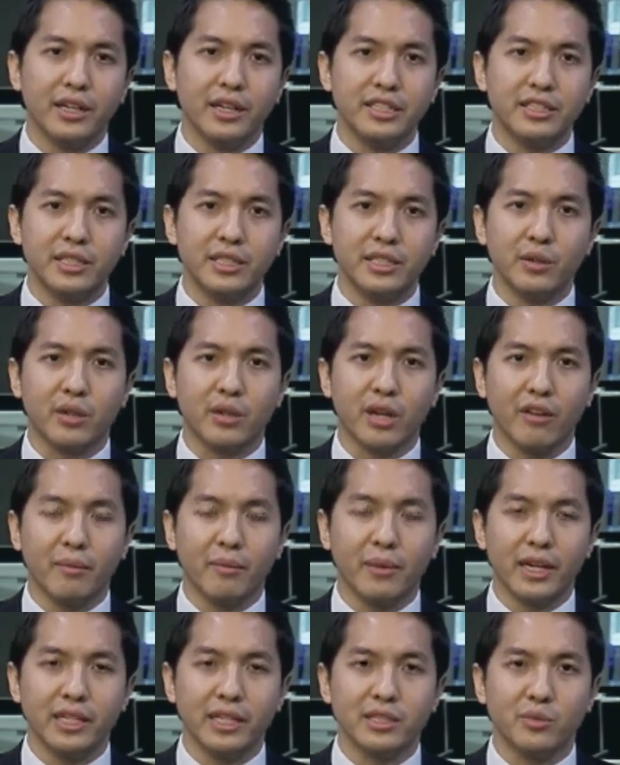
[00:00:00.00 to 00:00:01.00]
this new
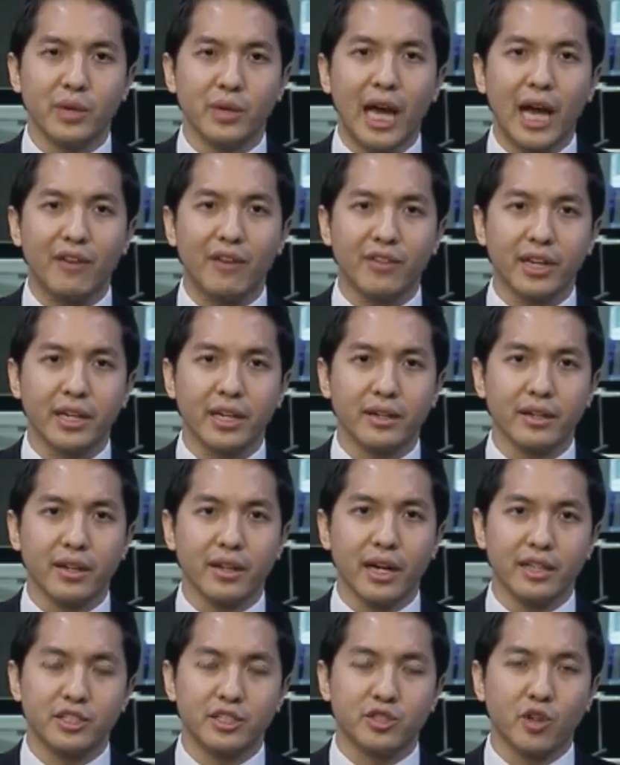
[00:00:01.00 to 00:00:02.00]
government is we're having
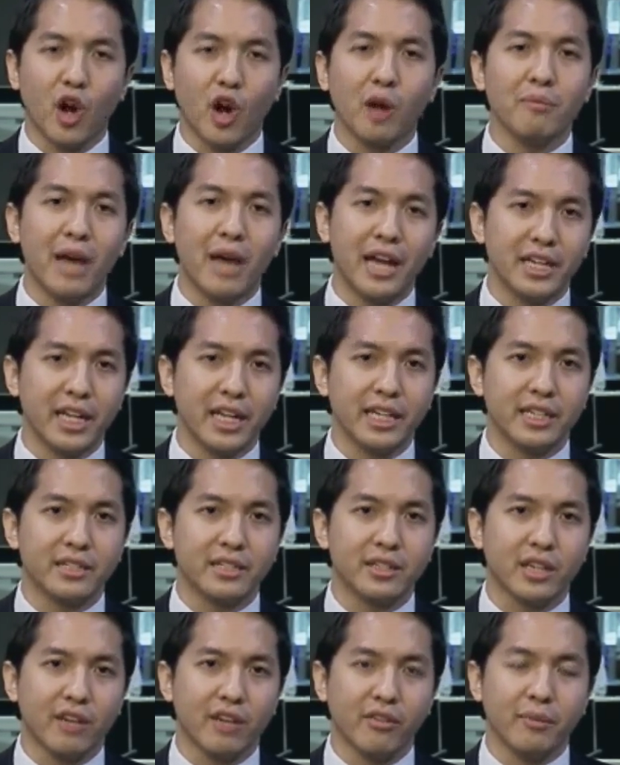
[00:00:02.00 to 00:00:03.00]
a strong
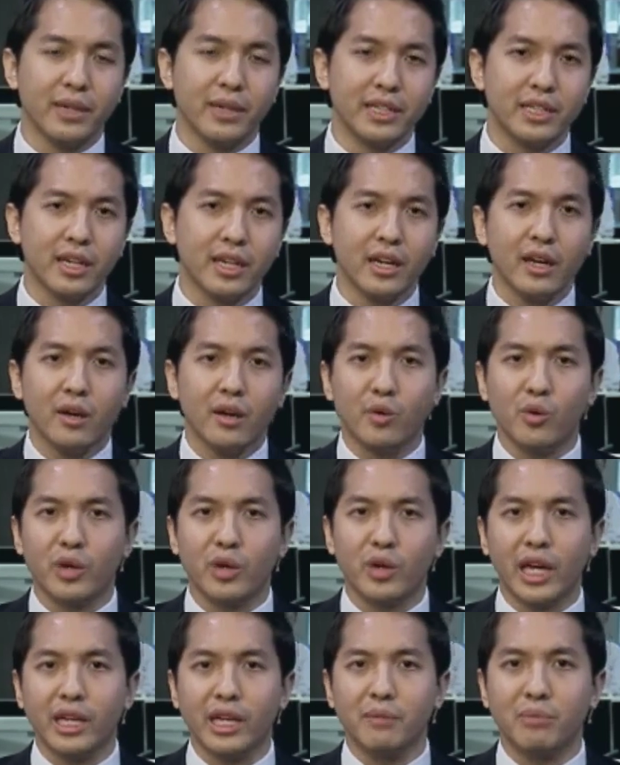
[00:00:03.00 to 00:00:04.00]
mandate government who
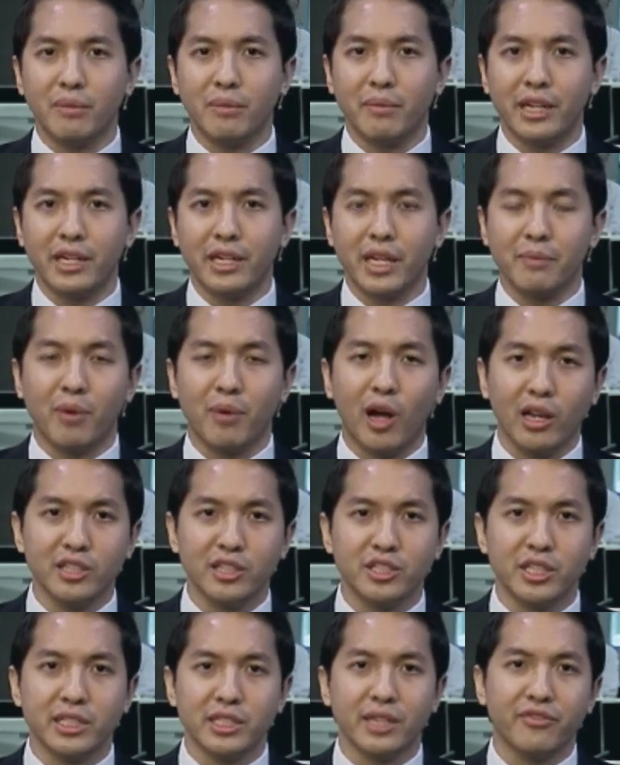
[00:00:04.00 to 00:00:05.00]
can implement their
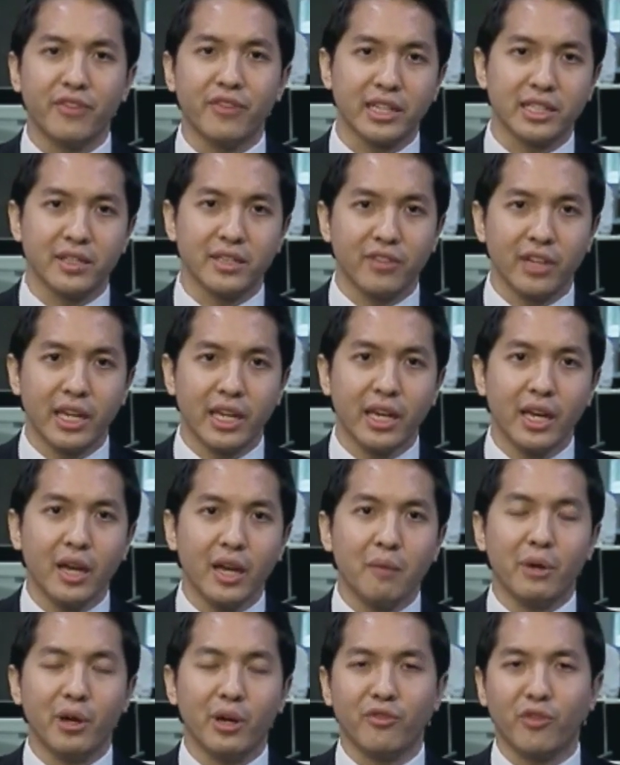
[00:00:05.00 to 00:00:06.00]
policies effectively.
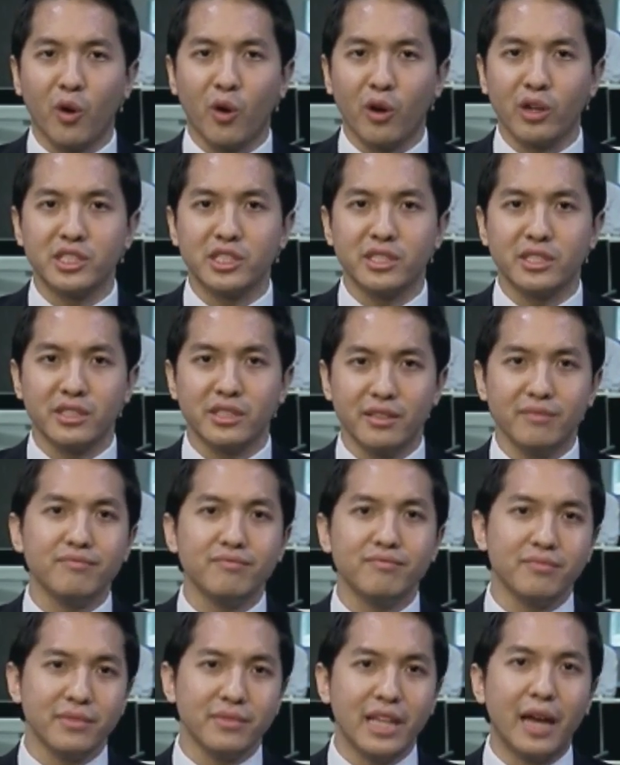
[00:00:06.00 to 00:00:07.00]
But of course,
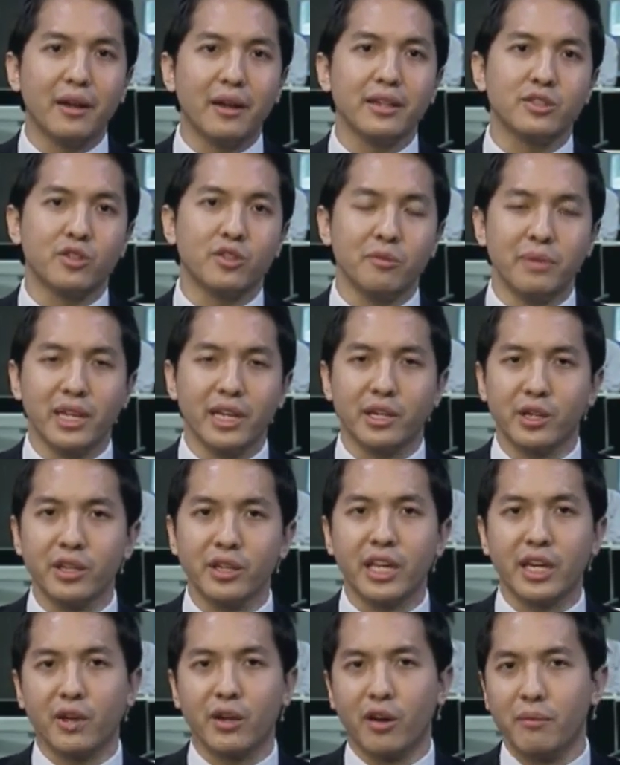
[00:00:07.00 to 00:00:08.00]
that could be a
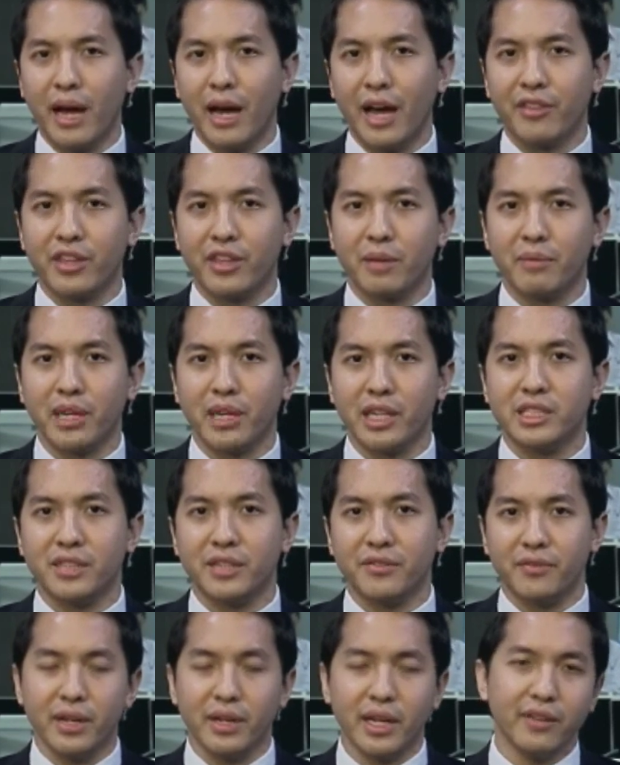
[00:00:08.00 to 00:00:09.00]
good thing or a bad thing, because
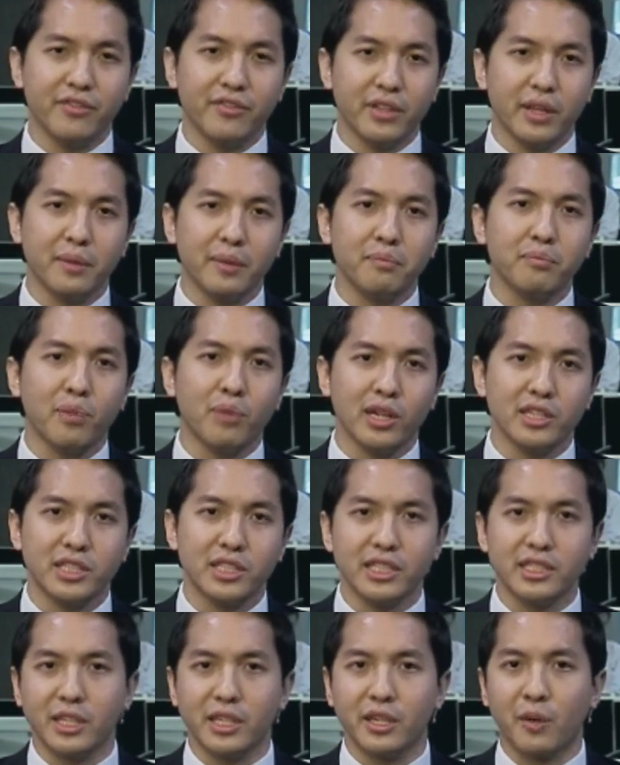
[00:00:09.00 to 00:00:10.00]
if the
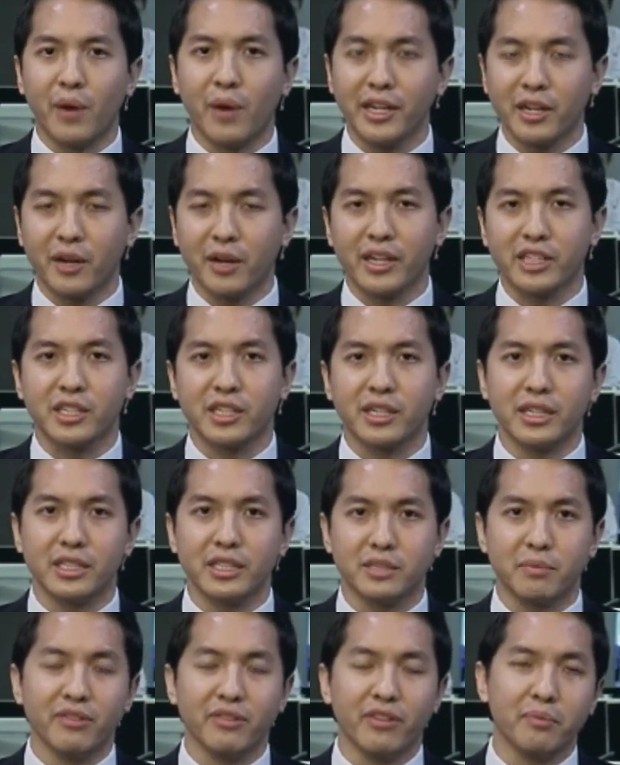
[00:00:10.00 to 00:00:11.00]
policy is in the right direction,
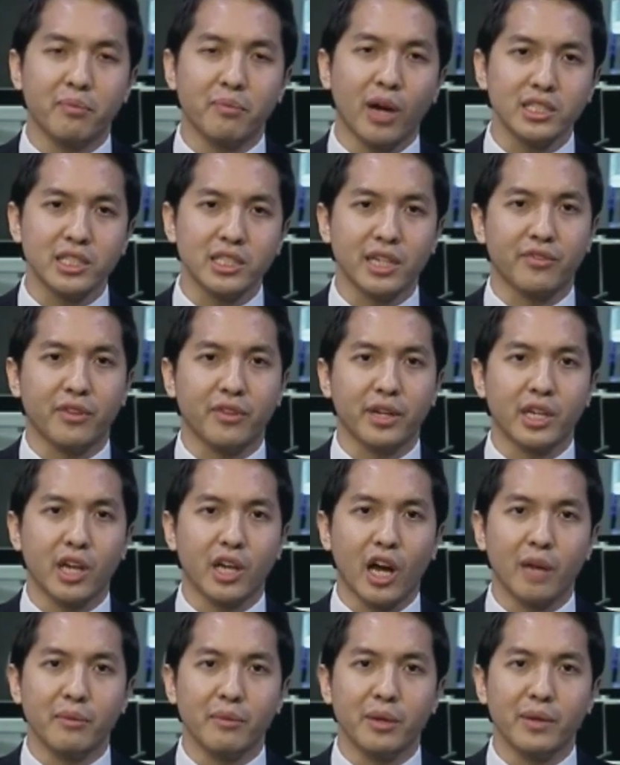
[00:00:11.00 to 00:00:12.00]
it's be very positive for the
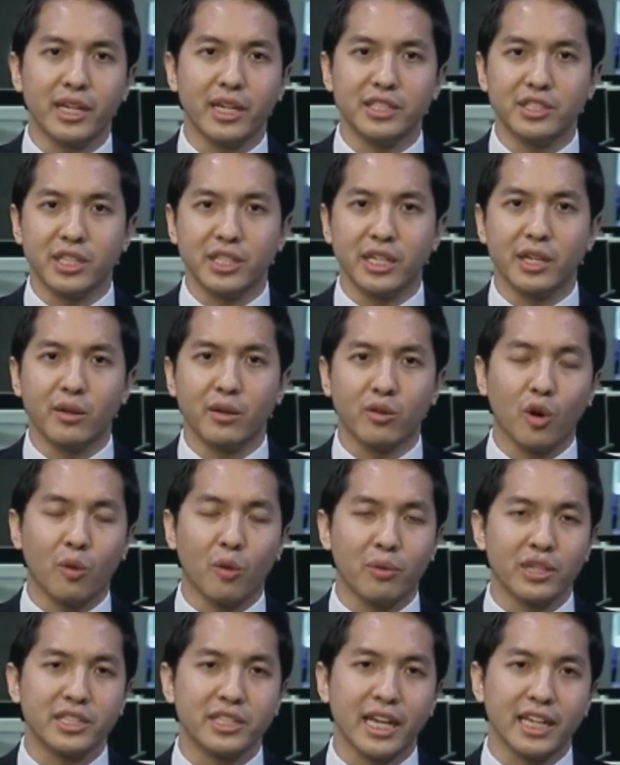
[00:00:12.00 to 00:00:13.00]
economy. We can see,
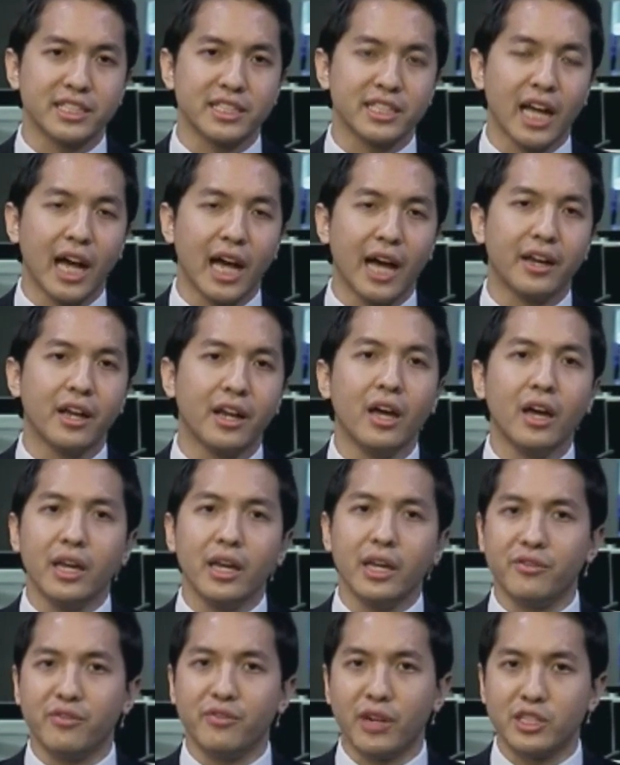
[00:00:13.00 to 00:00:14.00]
corporate tax cut,
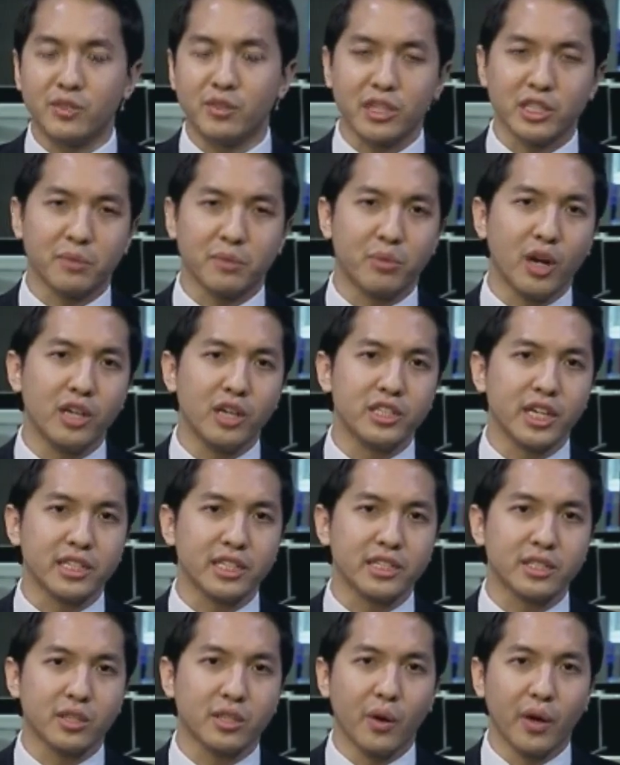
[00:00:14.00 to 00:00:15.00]
infrastructure
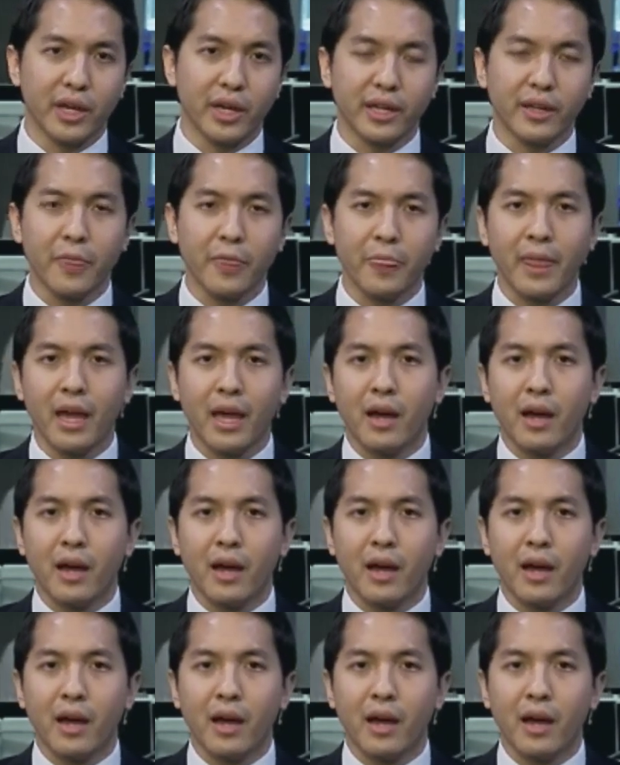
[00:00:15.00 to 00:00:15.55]
projects going.